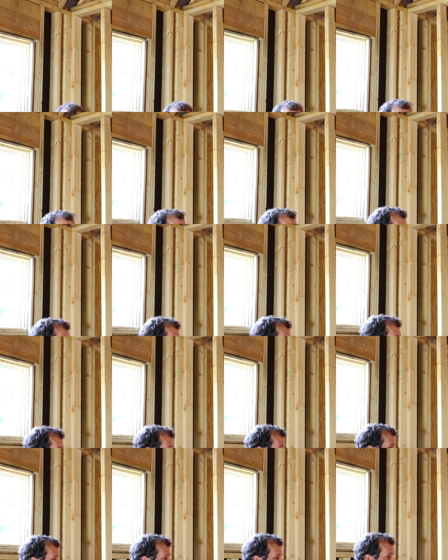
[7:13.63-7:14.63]
So fire
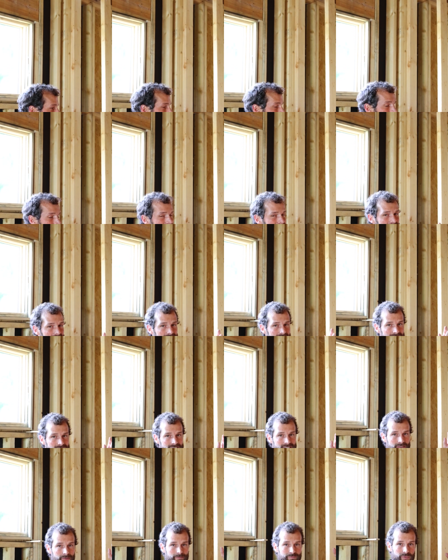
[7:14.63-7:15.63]
caulk in this
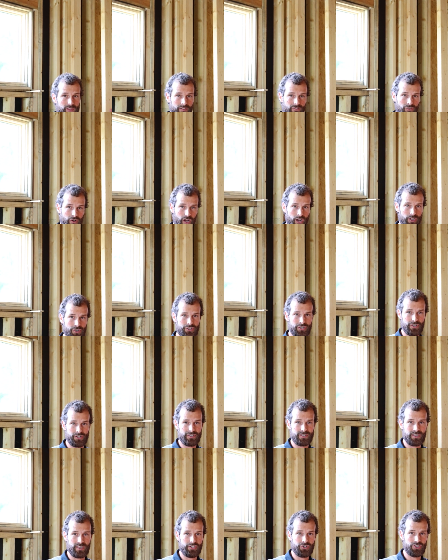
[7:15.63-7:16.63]
case, for our
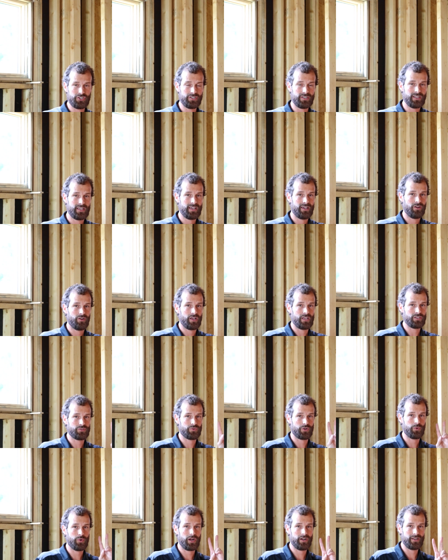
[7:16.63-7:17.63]
jurisdiction,
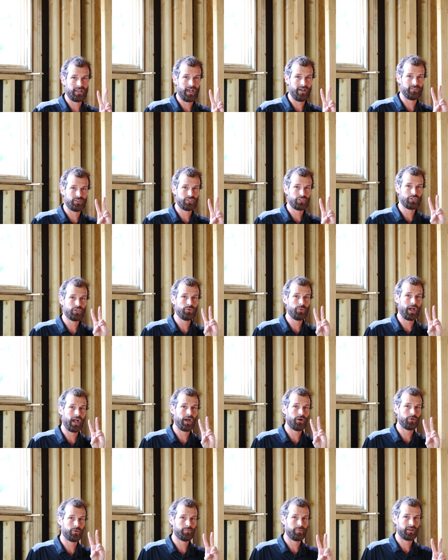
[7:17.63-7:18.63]
is required to have a two
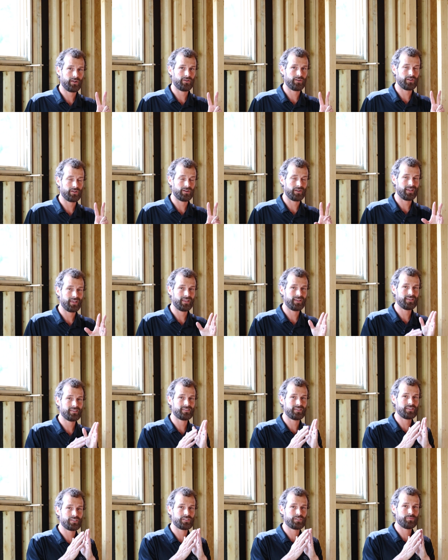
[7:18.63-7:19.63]
hour barrier. It
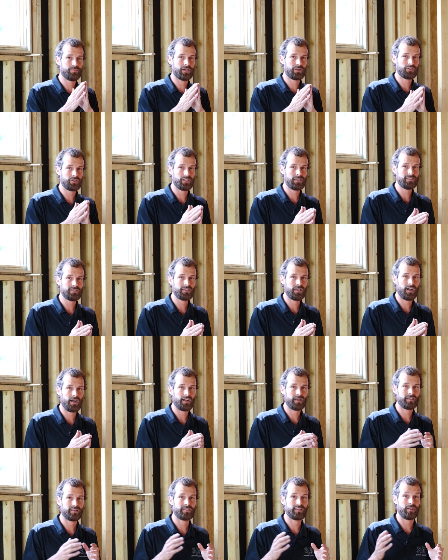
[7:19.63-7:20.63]
is a specialized
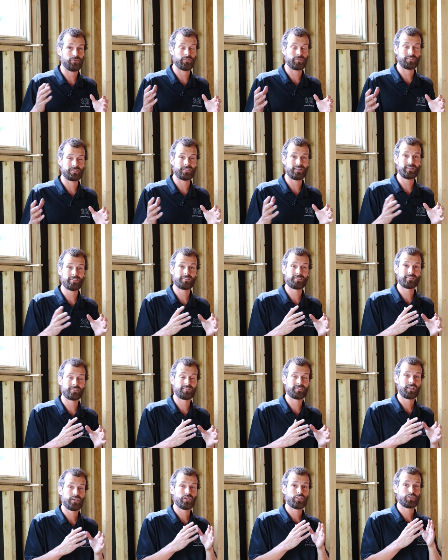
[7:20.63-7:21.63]
caulk that
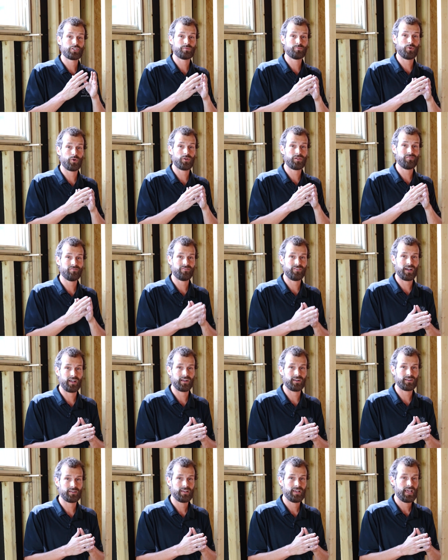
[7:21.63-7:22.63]
resists smoke and
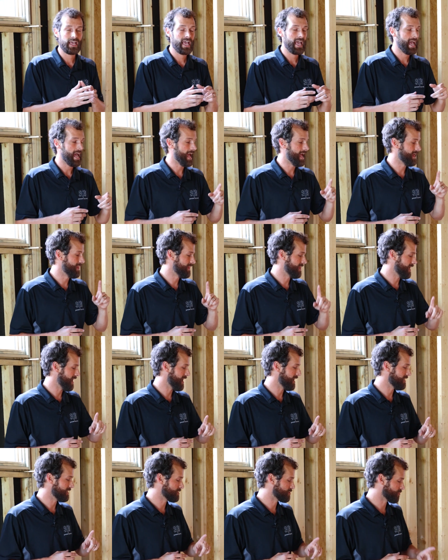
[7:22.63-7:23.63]
fire, and
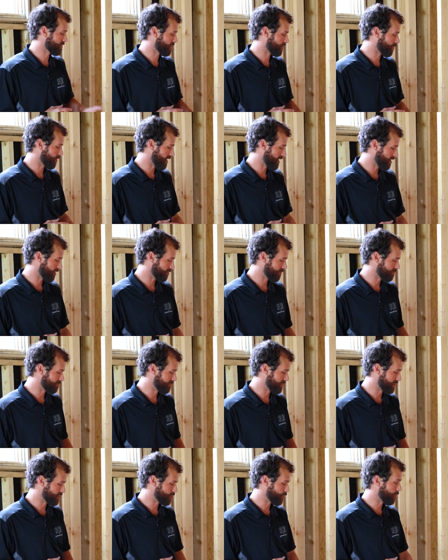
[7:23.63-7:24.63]
that is
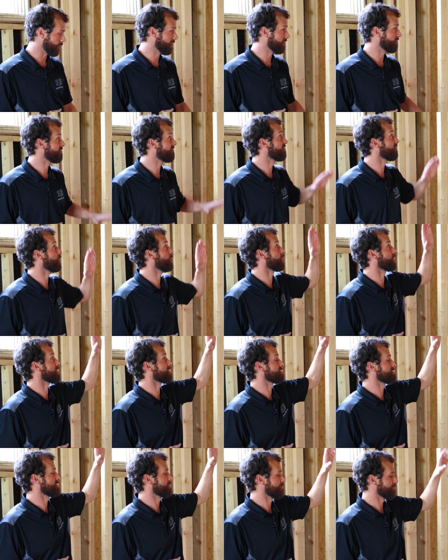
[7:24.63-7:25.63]
required between
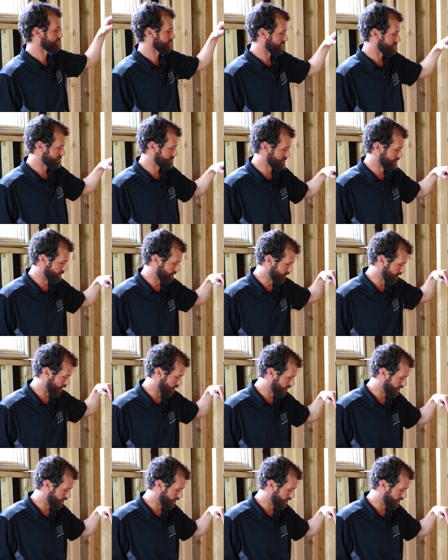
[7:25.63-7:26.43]
floors. So, in